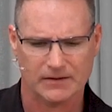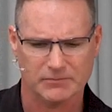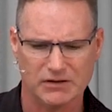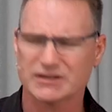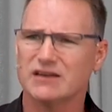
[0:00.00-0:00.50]

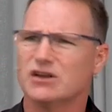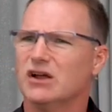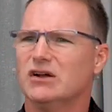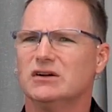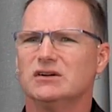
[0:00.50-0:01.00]
Peter's saying,
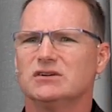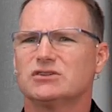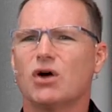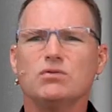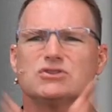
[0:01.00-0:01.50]

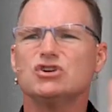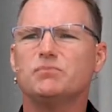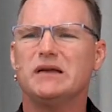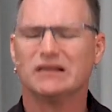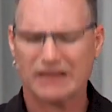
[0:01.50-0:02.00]
Don't you
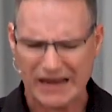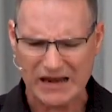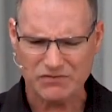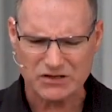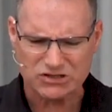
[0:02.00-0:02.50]
be
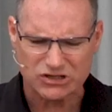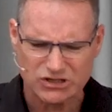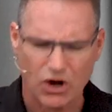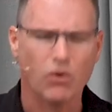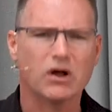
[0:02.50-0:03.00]
laying this
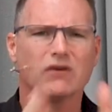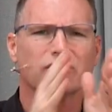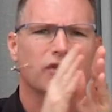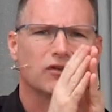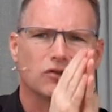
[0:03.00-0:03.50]
yoke
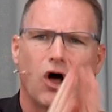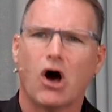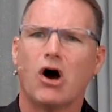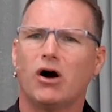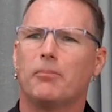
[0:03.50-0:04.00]
of the law